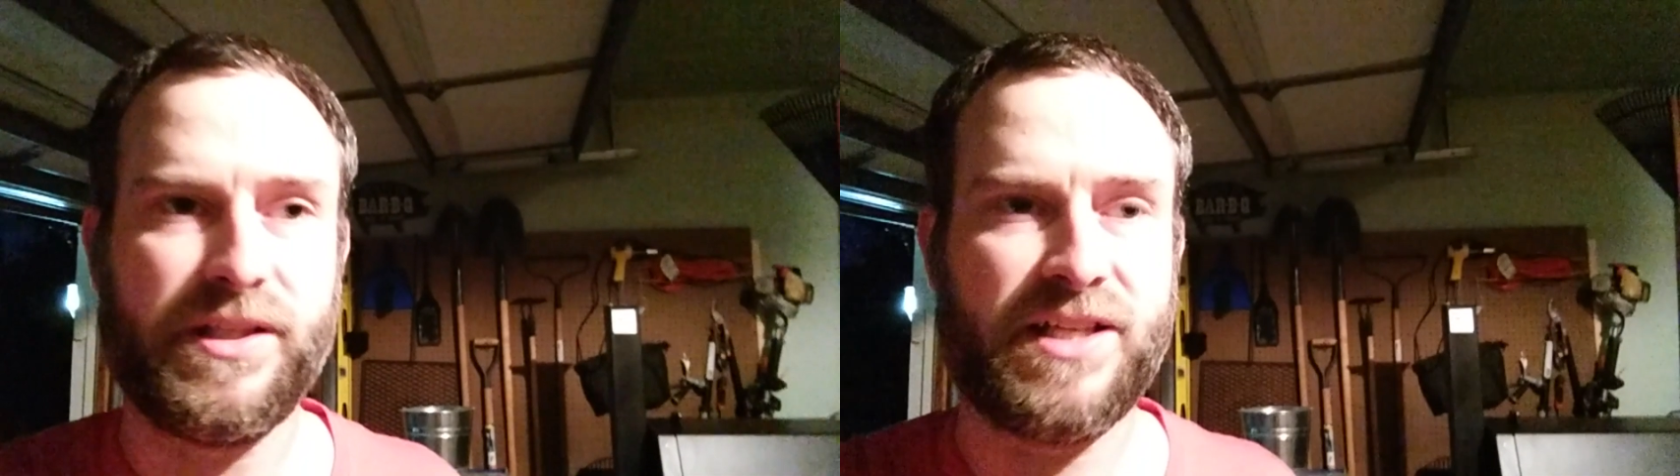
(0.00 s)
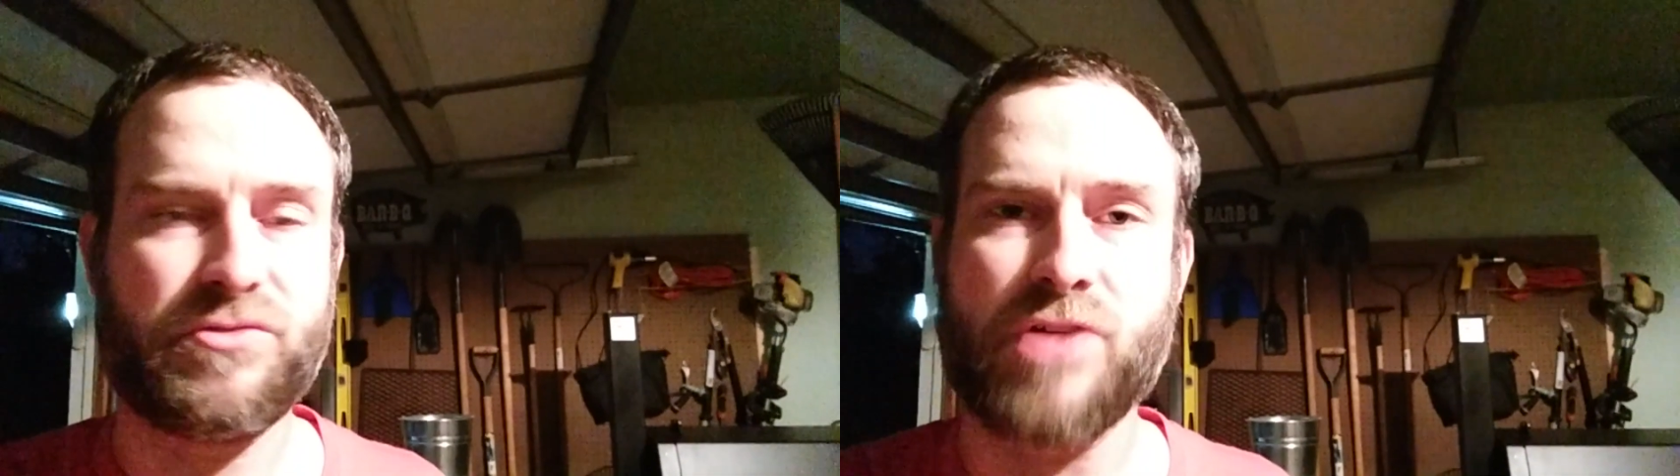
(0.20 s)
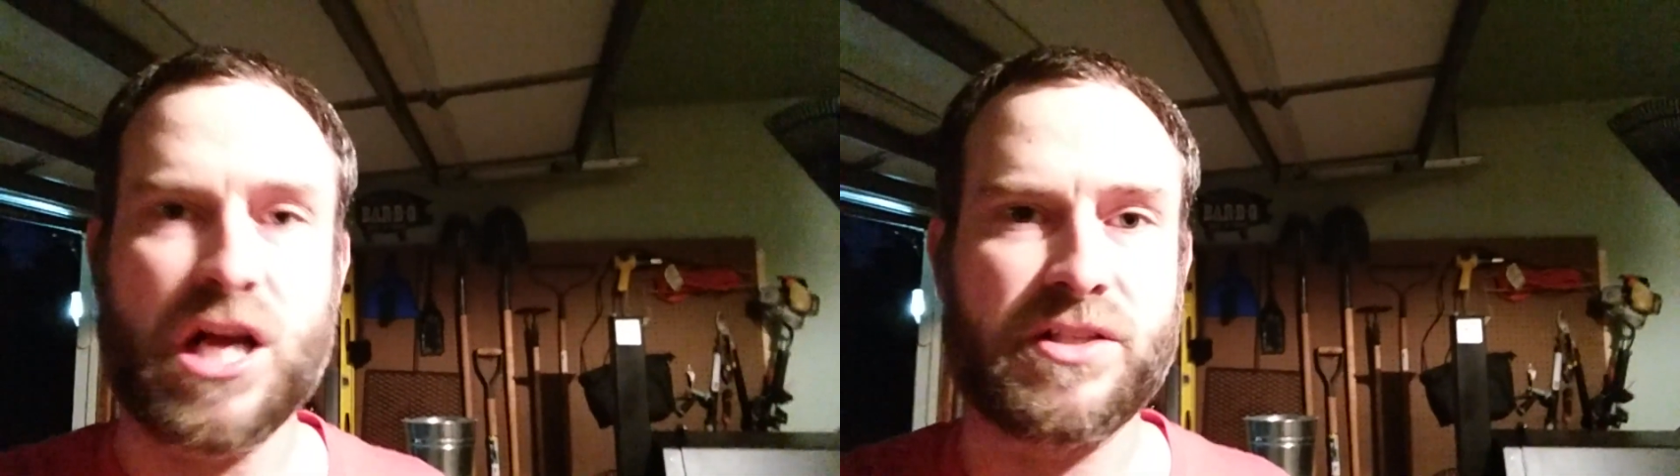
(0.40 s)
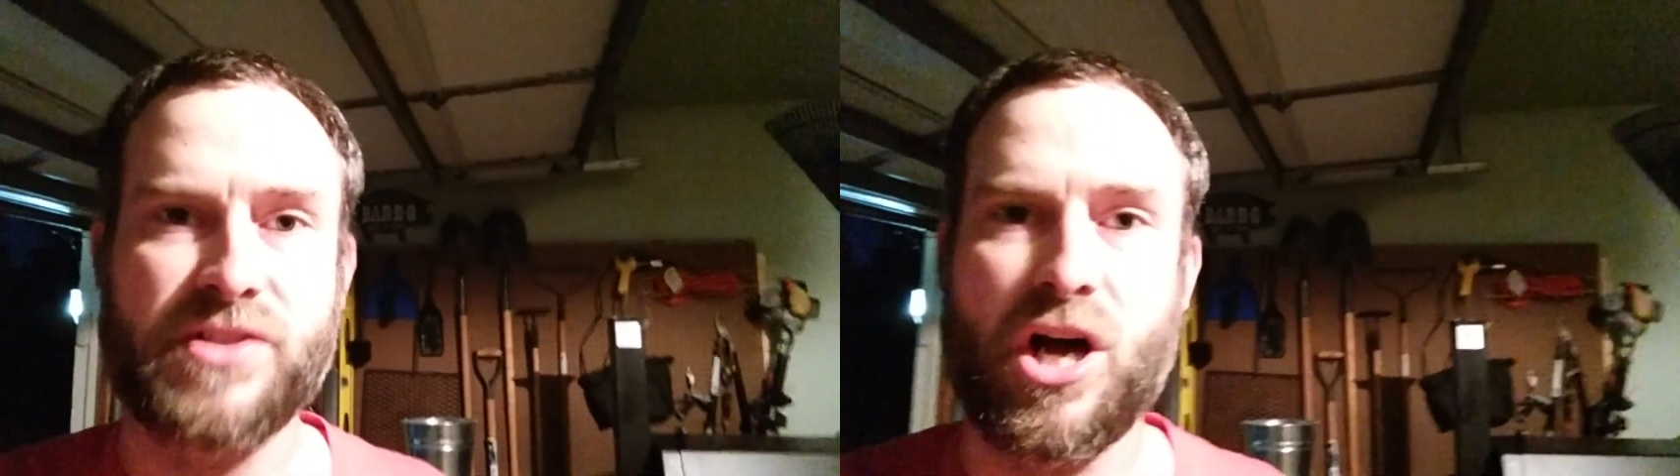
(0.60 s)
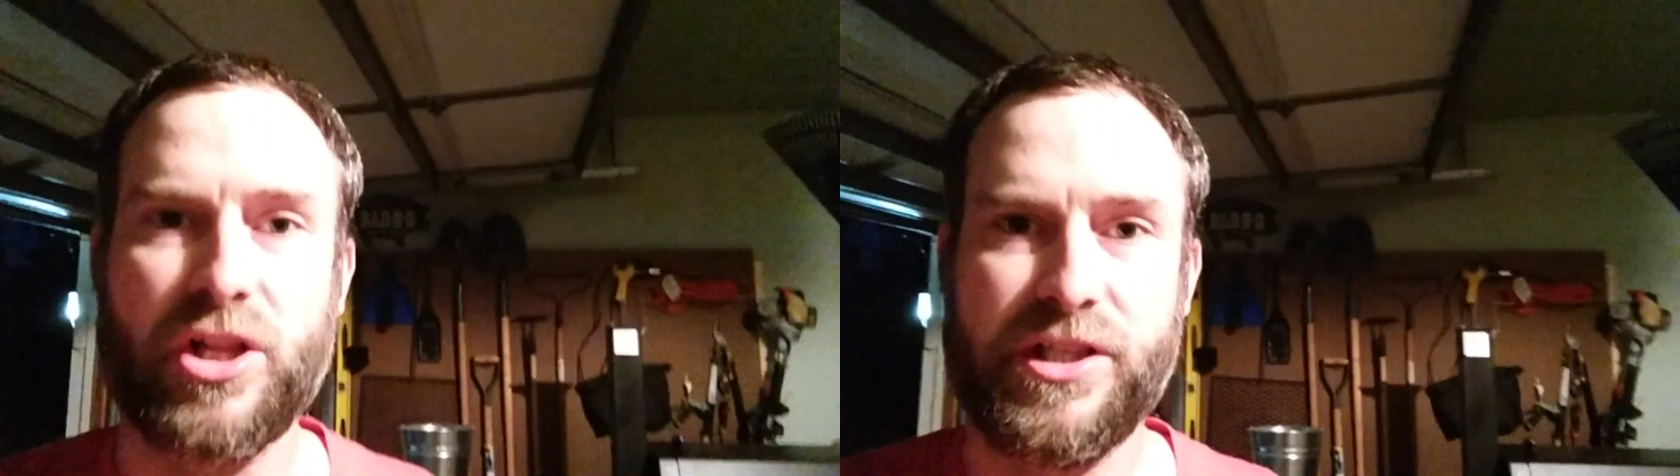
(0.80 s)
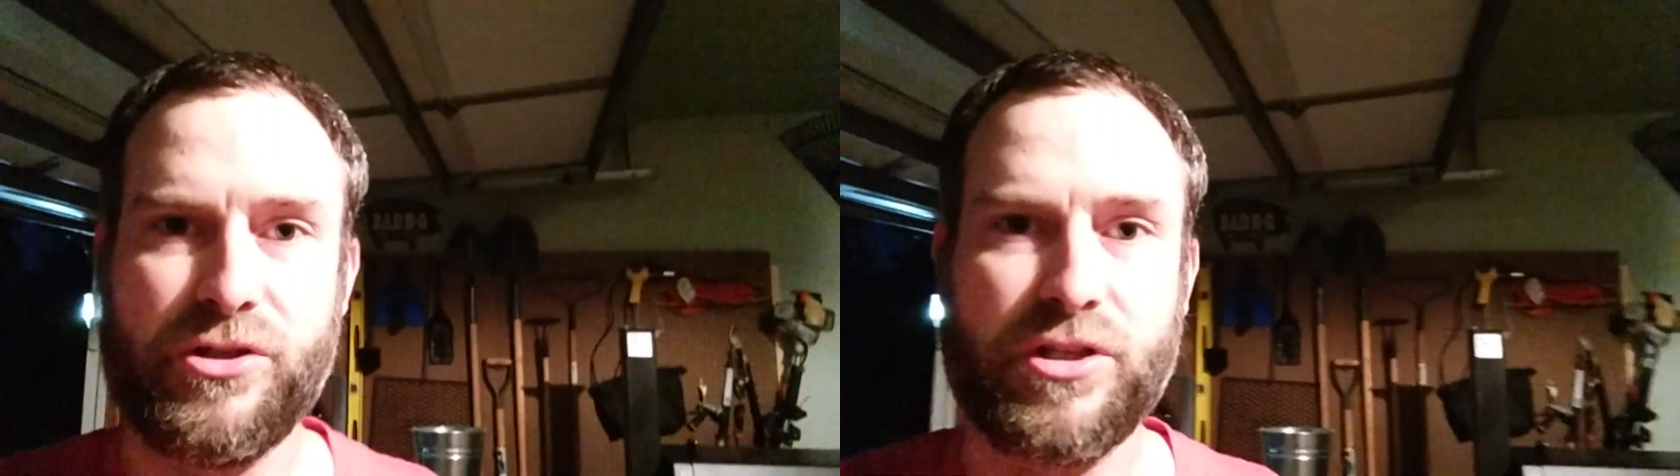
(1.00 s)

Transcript: it's rock solid.